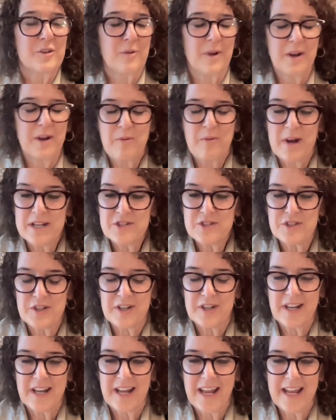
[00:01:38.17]
Great
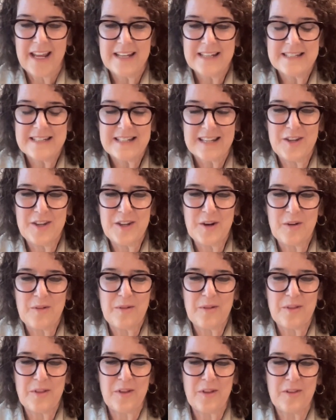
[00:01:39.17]
question. And,
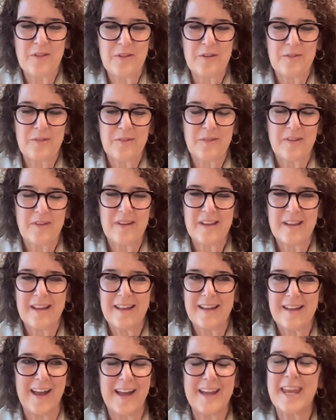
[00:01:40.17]
there's,
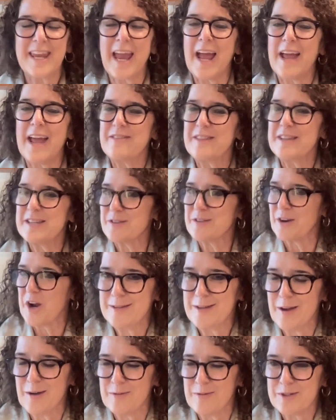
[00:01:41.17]
again, these are,
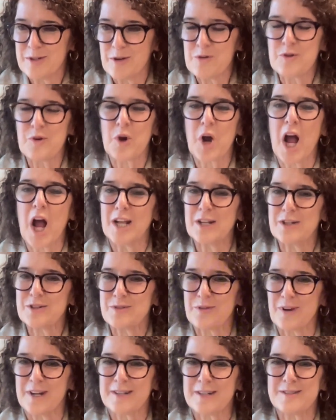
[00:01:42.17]
social
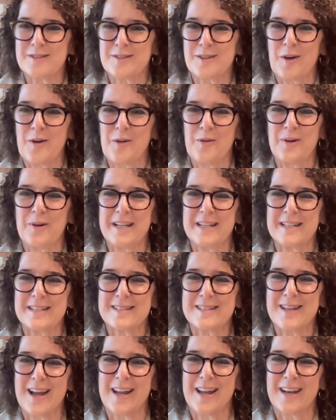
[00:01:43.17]
constructs. So
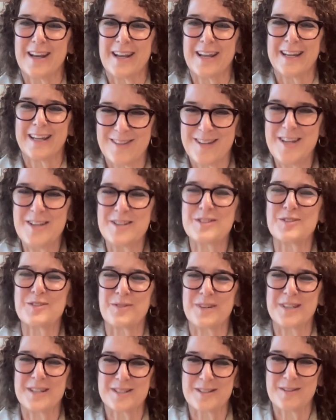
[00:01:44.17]
it's not like
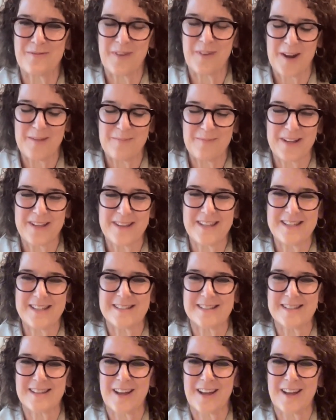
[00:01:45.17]
history is defined by these